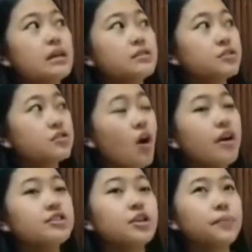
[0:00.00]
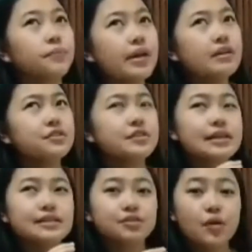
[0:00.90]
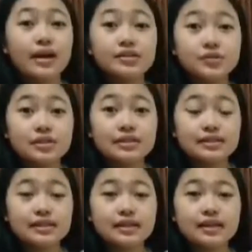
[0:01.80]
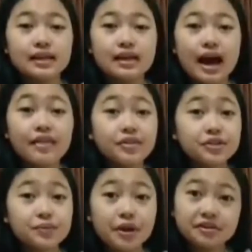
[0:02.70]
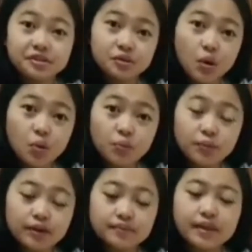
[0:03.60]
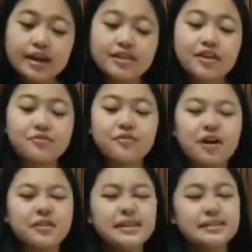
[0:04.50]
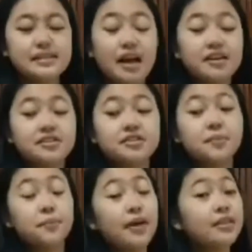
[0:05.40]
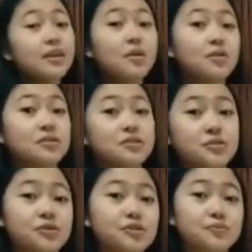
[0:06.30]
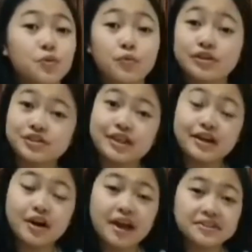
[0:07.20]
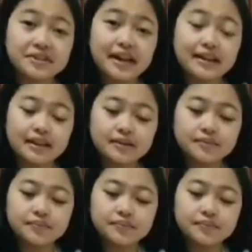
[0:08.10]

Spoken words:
Starch appears as granules under the microscope. They vary in size depending on the source from which they are isolated.